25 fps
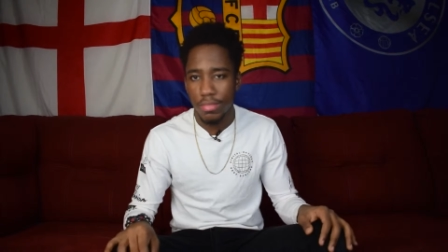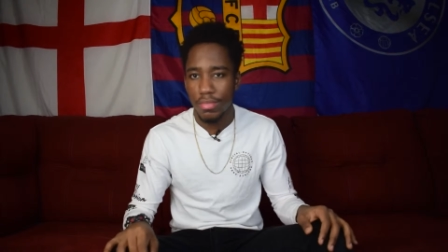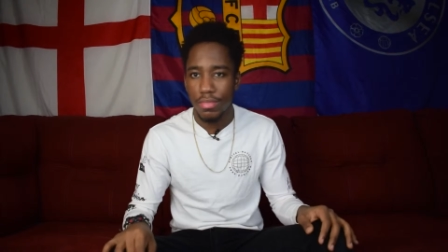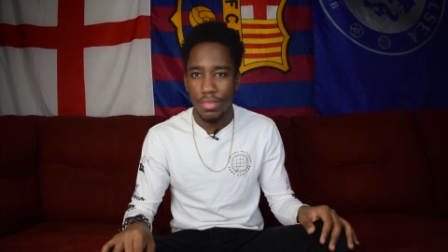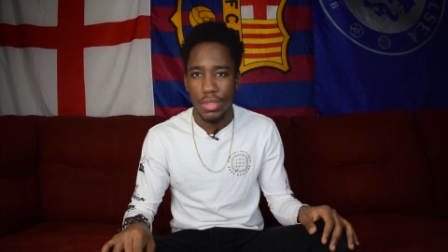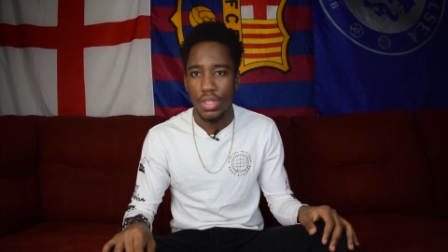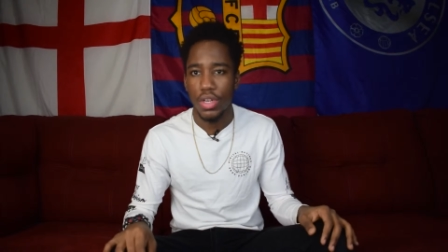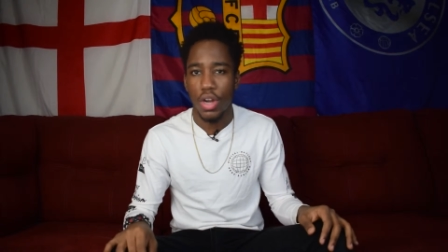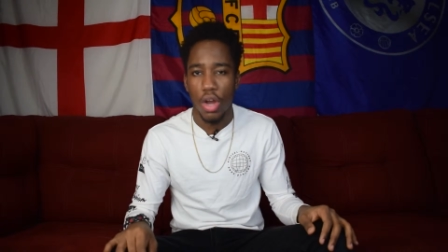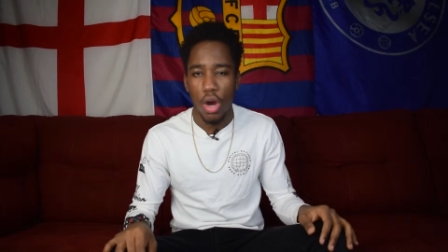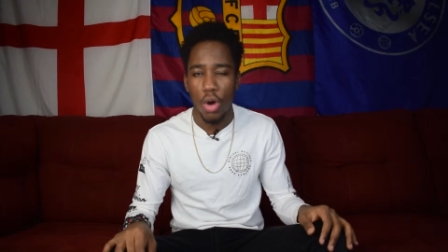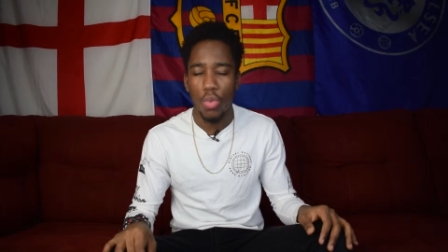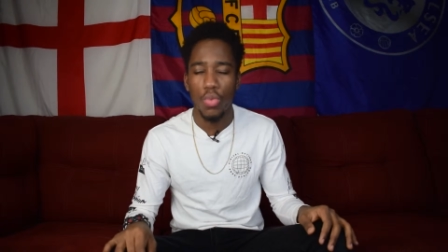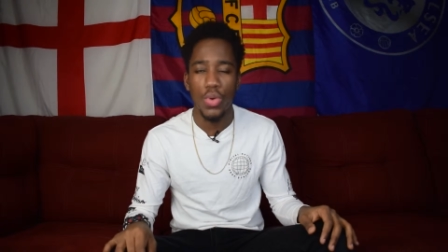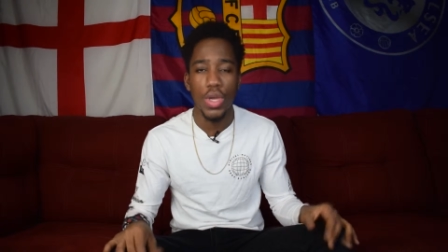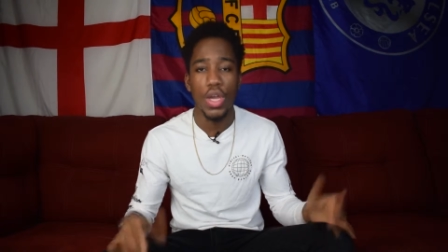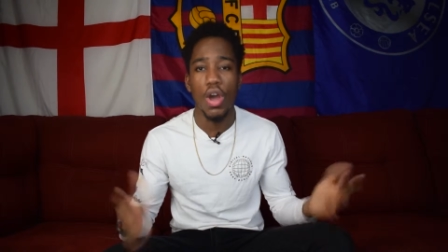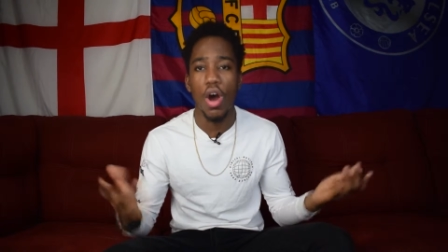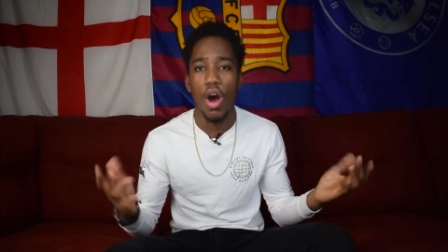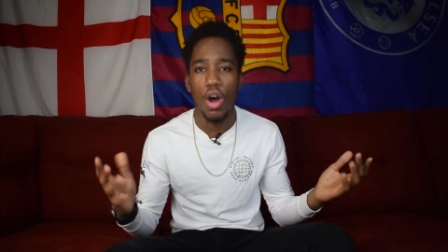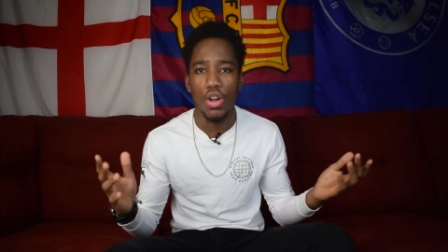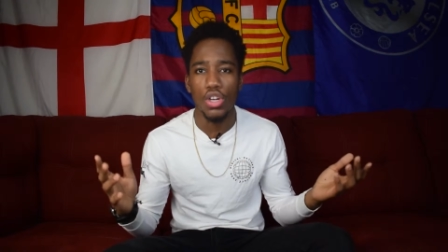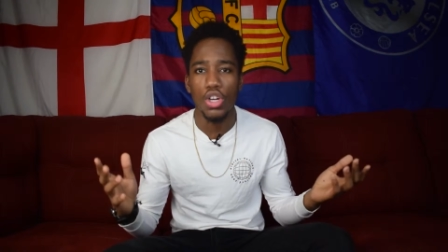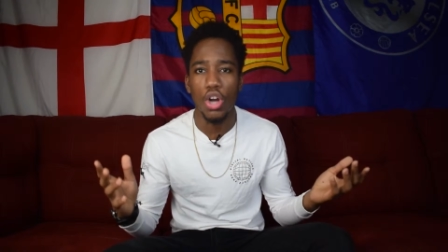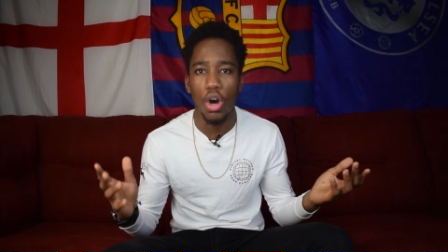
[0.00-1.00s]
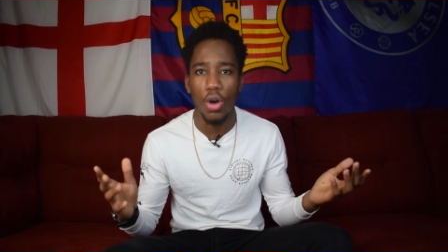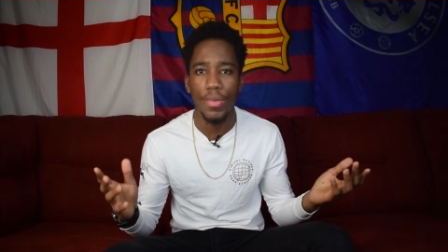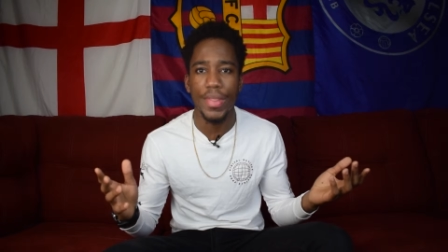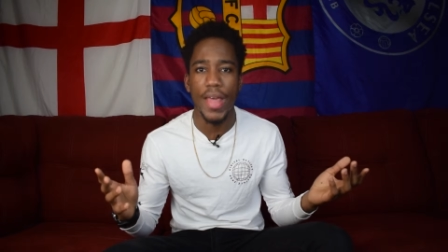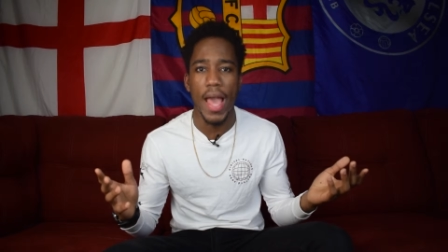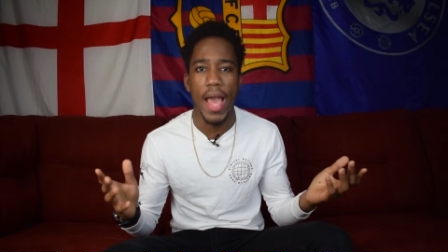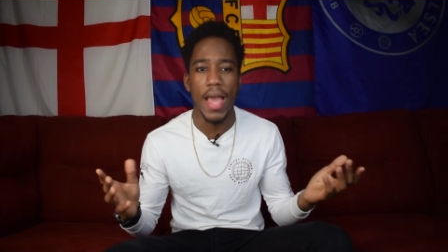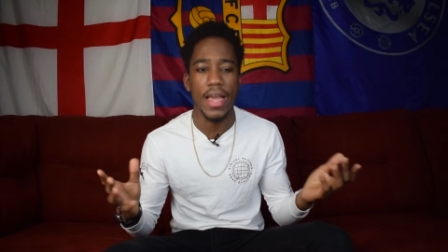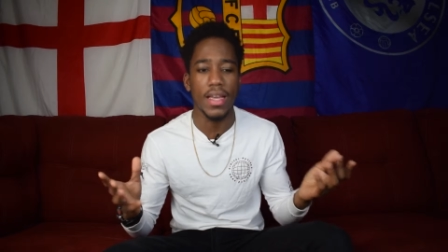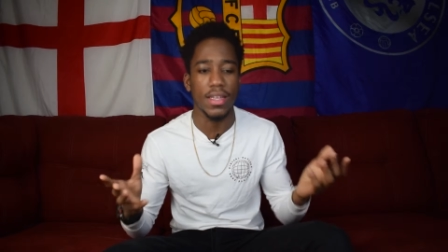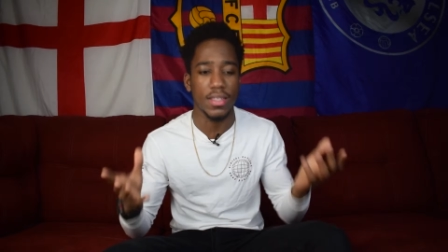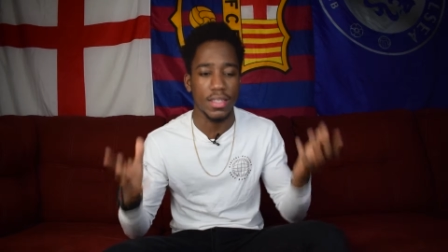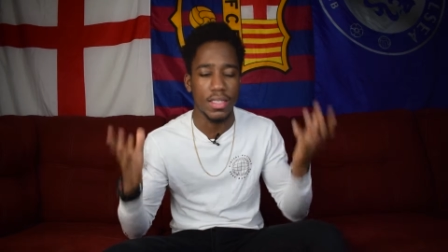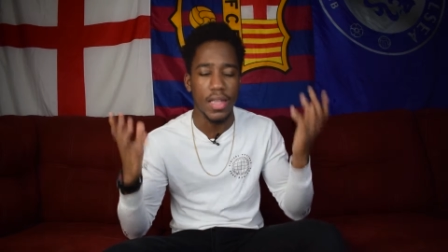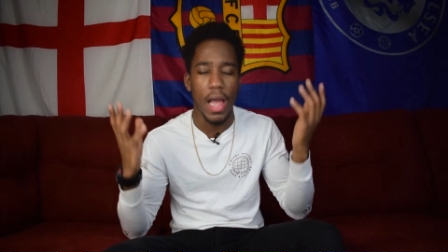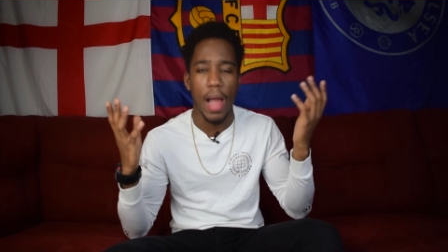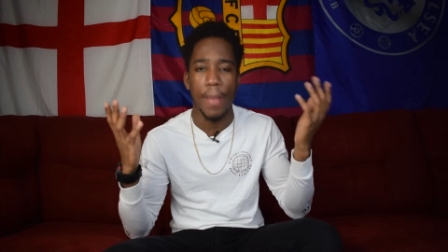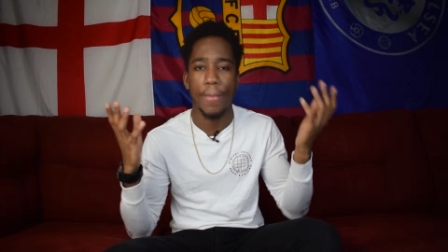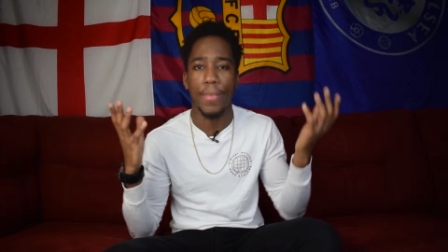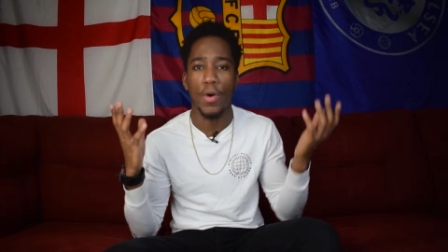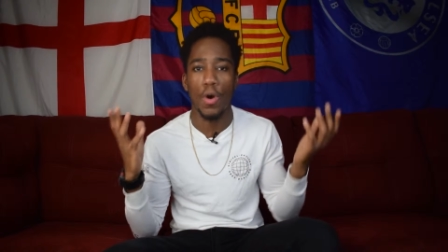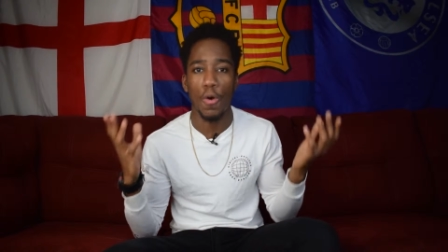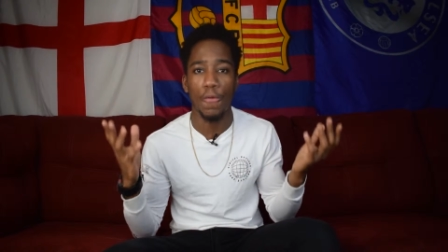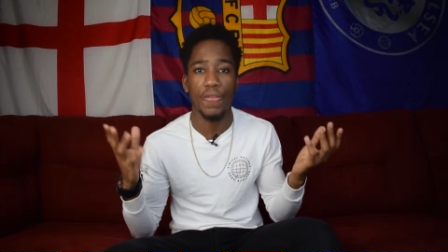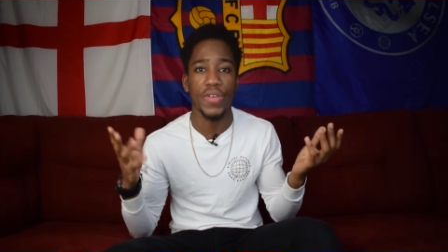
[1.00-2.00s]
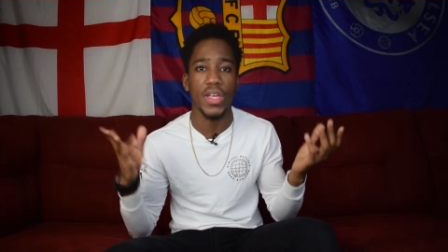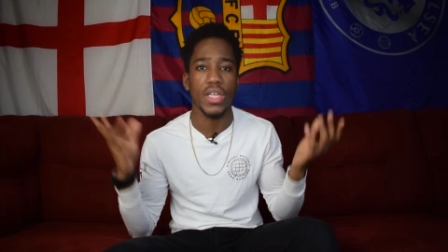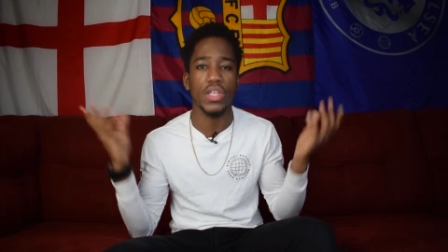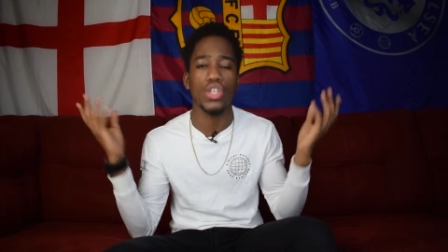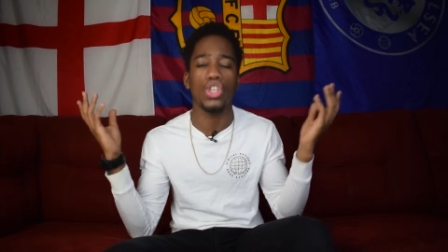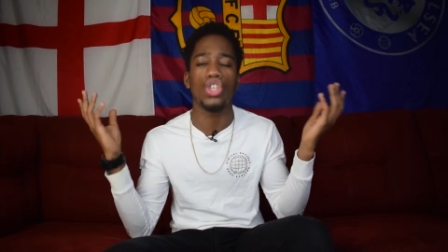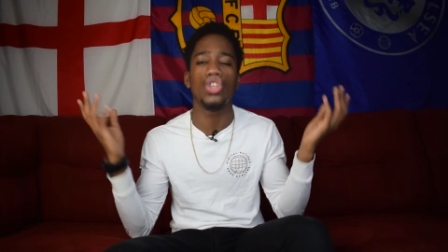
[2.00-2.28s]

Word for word: You know, we all know that it's not perfect.